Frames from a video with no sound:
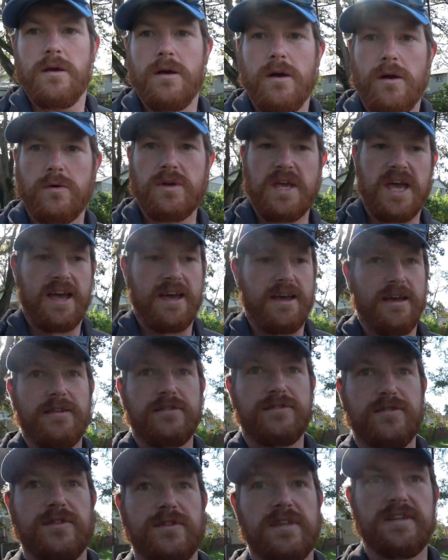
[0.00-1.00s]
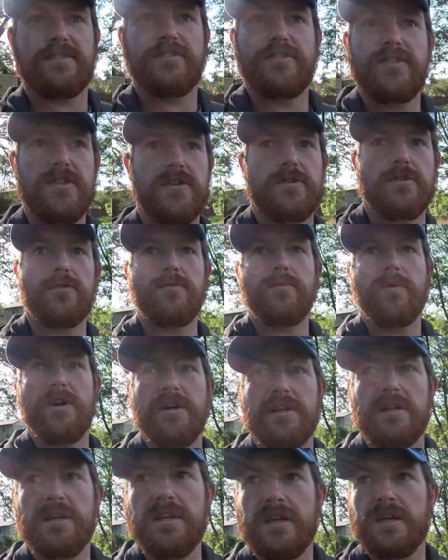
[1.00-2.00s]
Okay, so this third
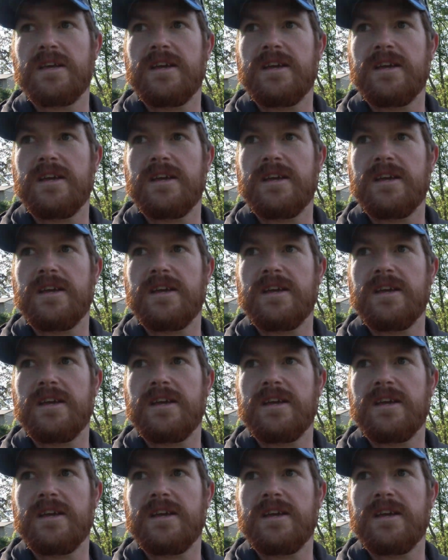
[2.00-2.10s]
one